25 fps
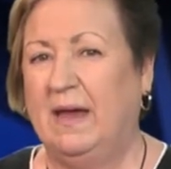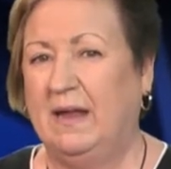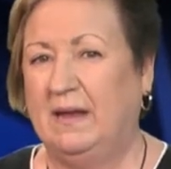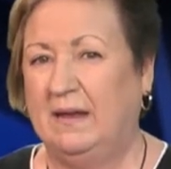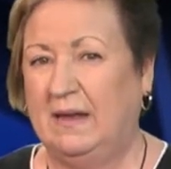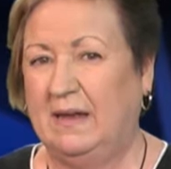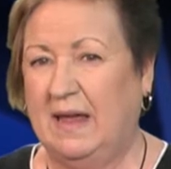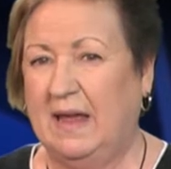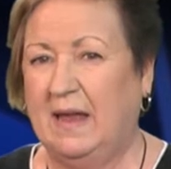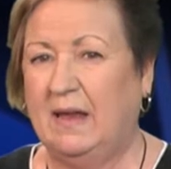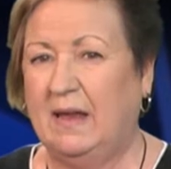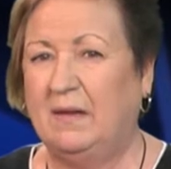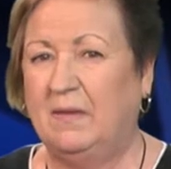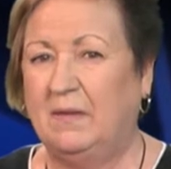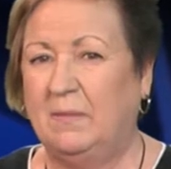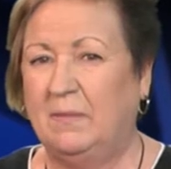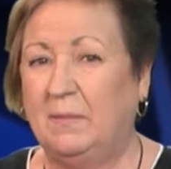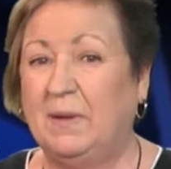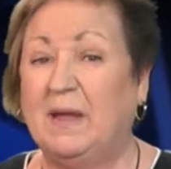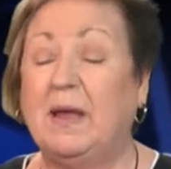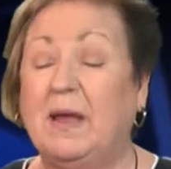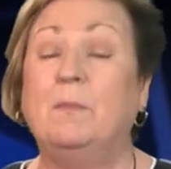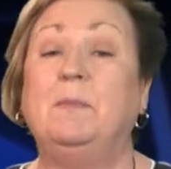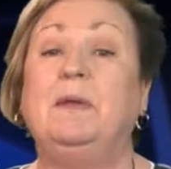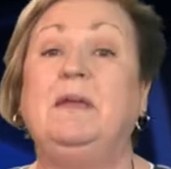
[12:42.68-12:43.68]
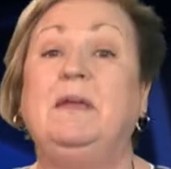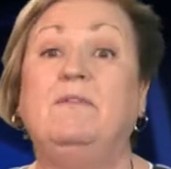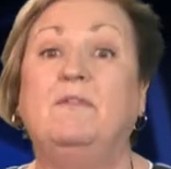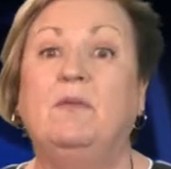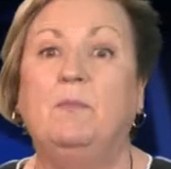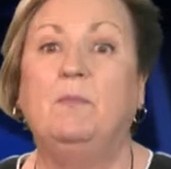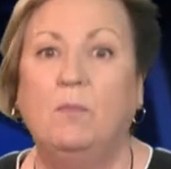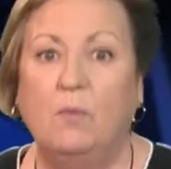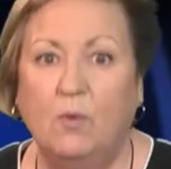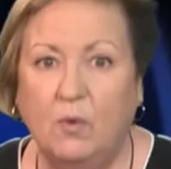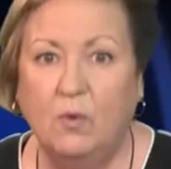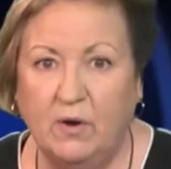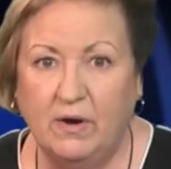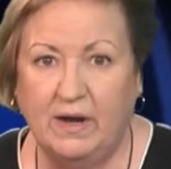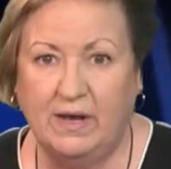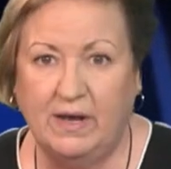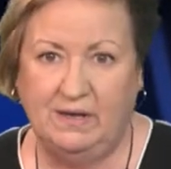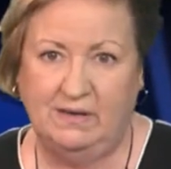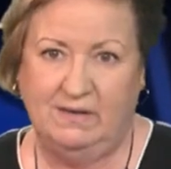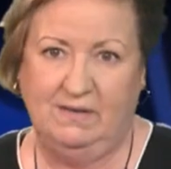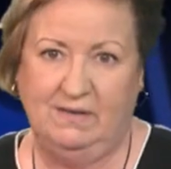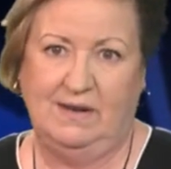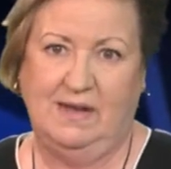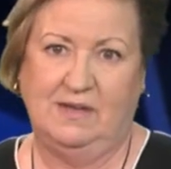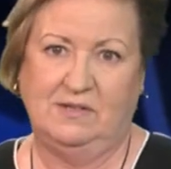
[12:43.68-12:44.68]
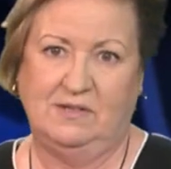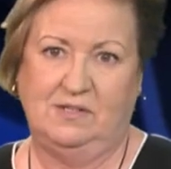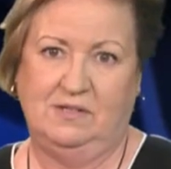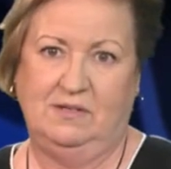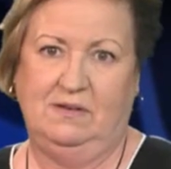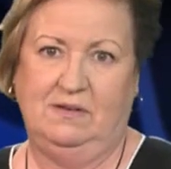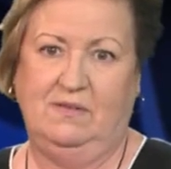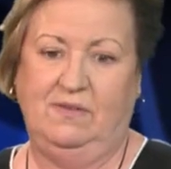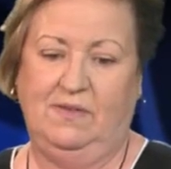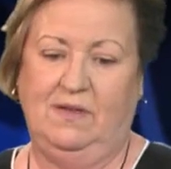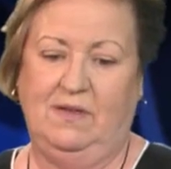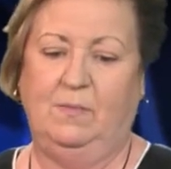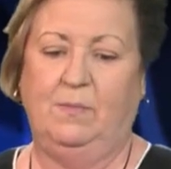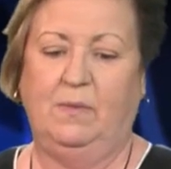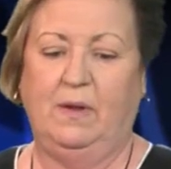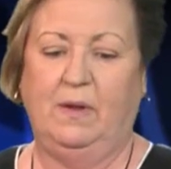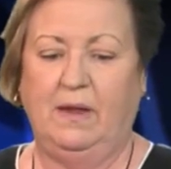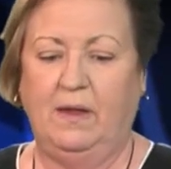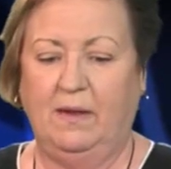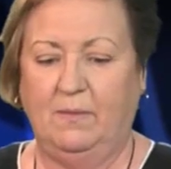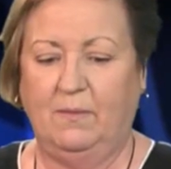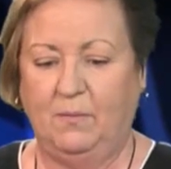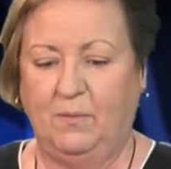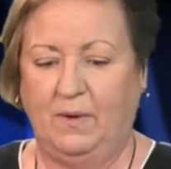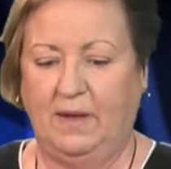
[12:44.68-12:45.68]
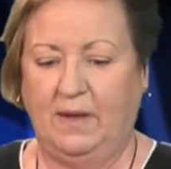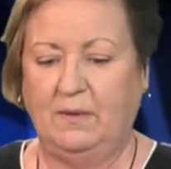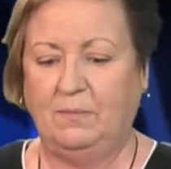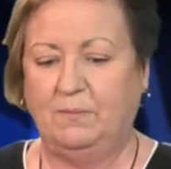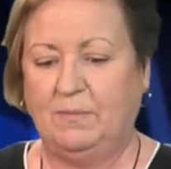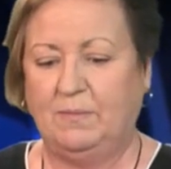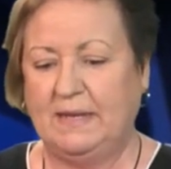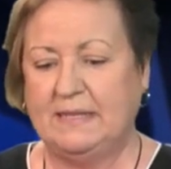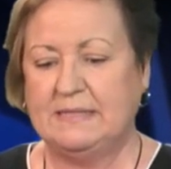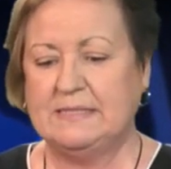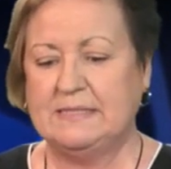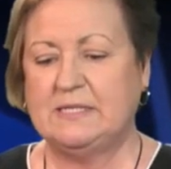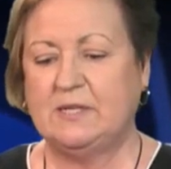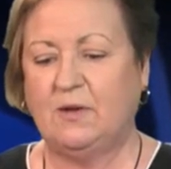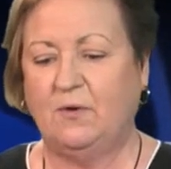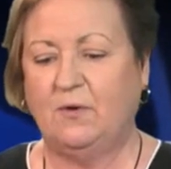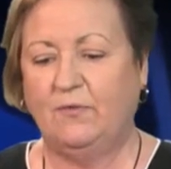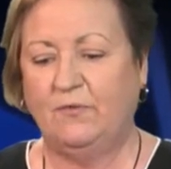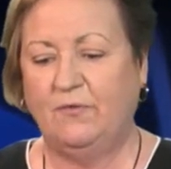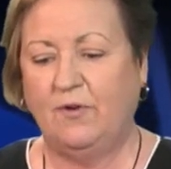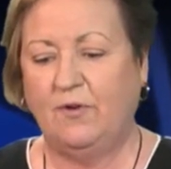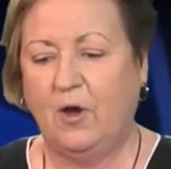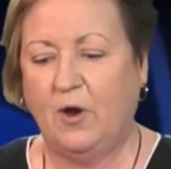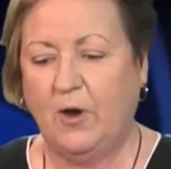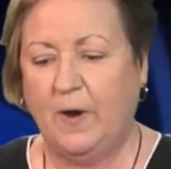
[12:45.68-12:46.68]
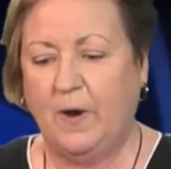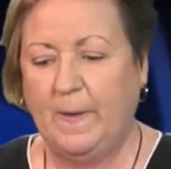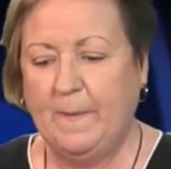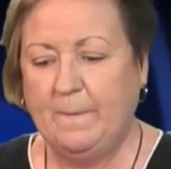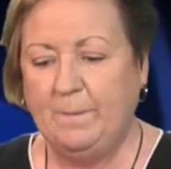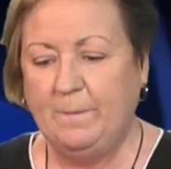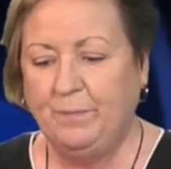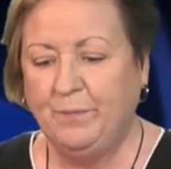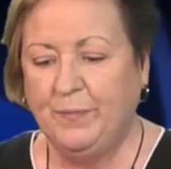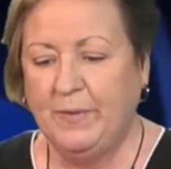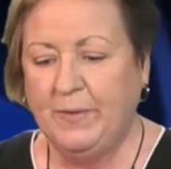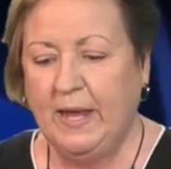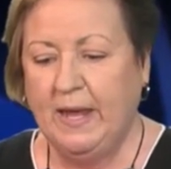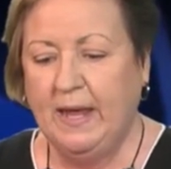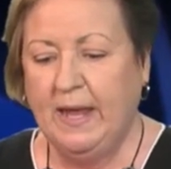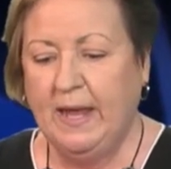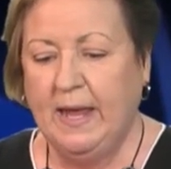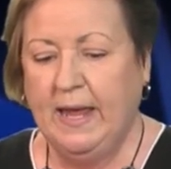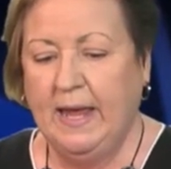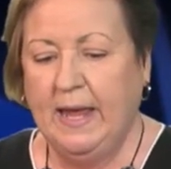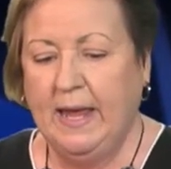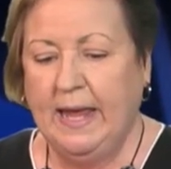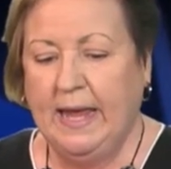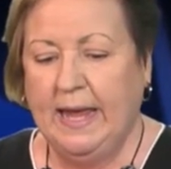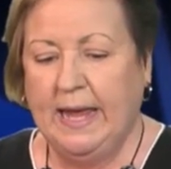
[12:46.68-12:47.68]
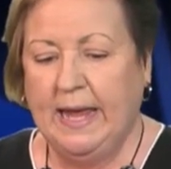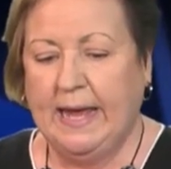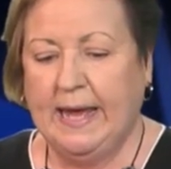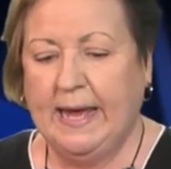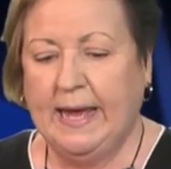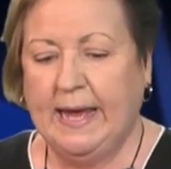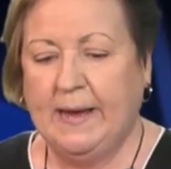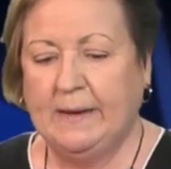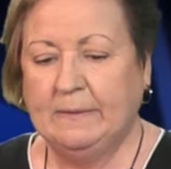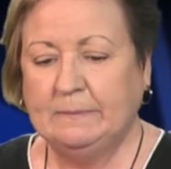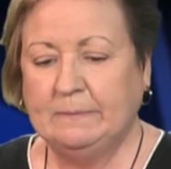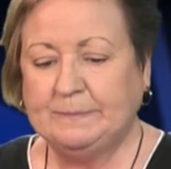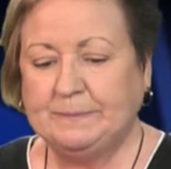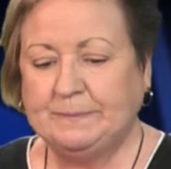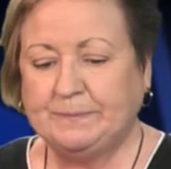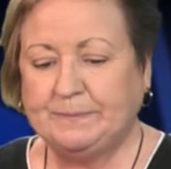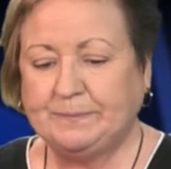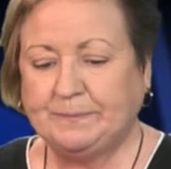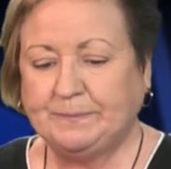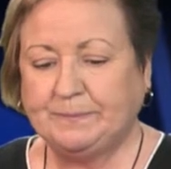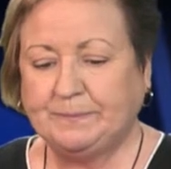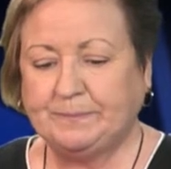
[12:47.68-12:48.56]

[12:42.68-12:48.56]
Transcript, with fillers: and, and become even more international than we, we'd been so far. Um,